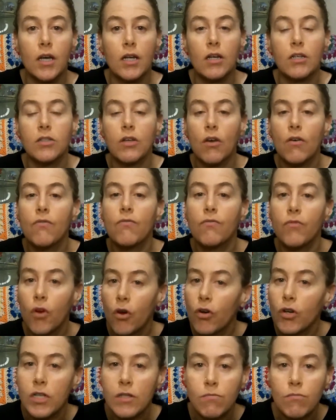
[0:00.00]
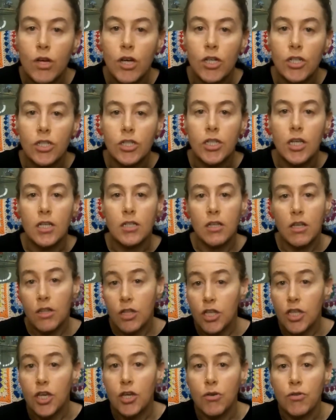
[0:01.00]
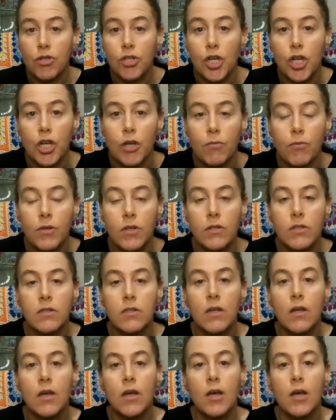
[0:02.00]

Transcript: and I don't vlog as much as other YouTubers,